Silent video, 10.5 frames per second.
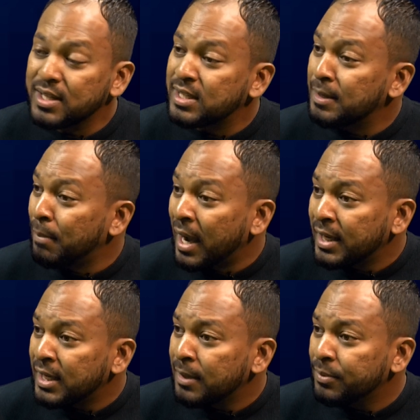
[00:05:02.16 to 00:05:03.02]
it's in
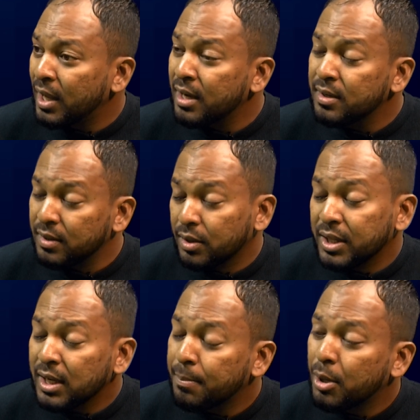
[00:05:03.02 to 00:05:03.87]
mining. And
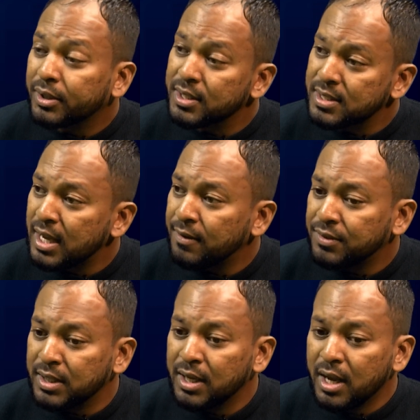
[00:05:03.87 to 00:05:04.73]
think about the
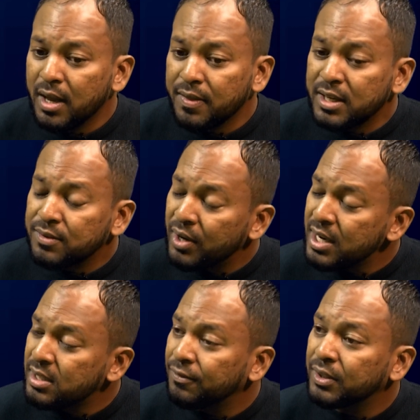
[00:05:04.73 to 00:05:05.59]
safety. There's very
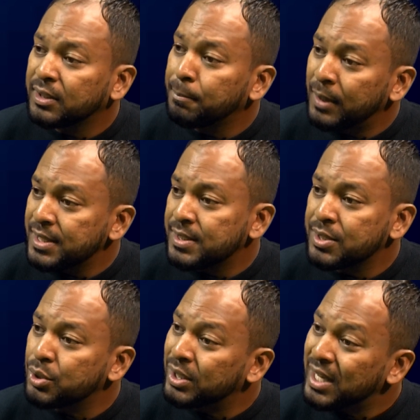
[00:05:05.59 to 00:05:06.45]
difficult
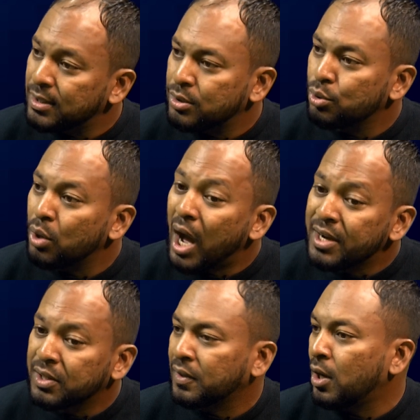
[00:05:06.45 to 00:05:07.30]
places to get to
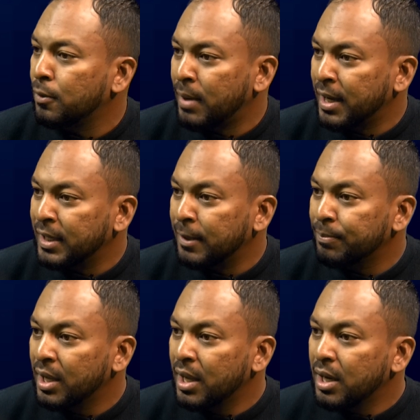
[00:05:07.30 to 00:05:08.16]
underground mining.
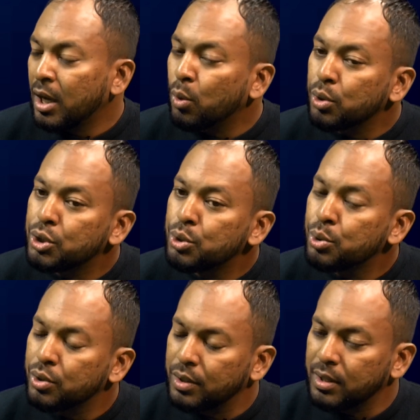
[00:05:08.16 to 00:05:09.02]
Now, would
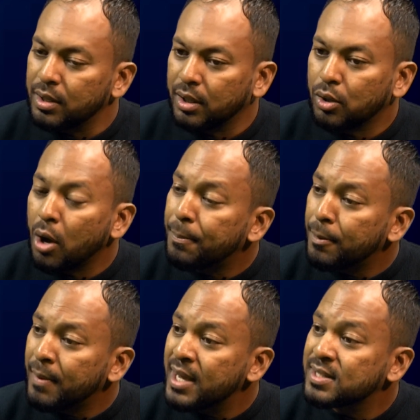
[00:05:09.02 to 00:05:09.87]
you
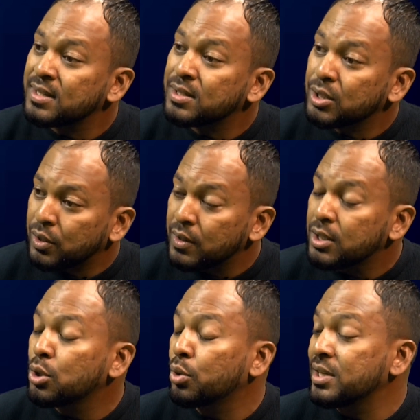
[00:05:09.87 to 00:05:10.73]
compromise the
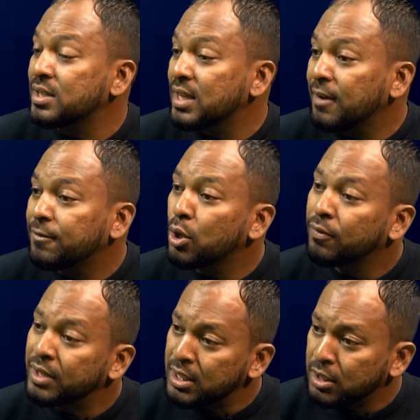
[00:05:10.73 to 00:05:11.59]
security or the safety of
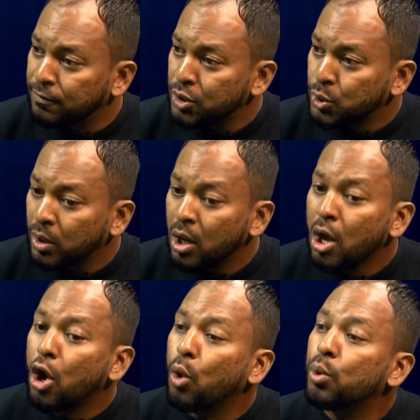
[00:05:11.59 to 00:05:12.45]
an individual,
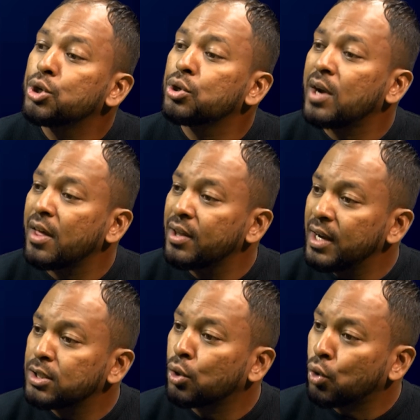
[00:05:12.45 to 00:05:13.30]
or would you rather
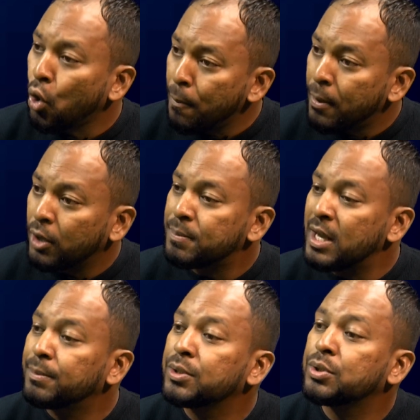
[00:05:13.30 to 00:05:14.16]
let a robot be
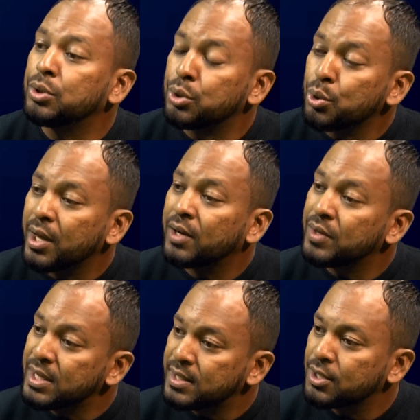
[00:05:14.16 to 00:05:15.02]
able to do that
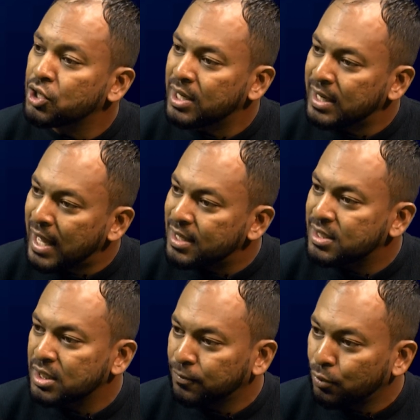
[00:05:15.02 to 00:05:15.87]
research and
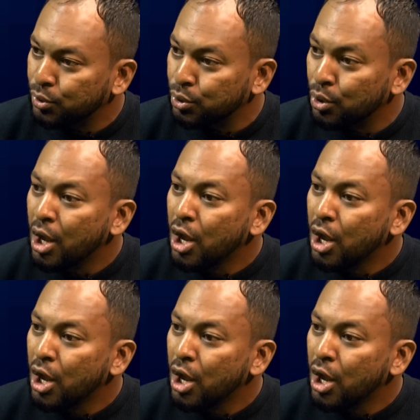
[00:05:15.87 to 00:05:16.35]
analysis for you,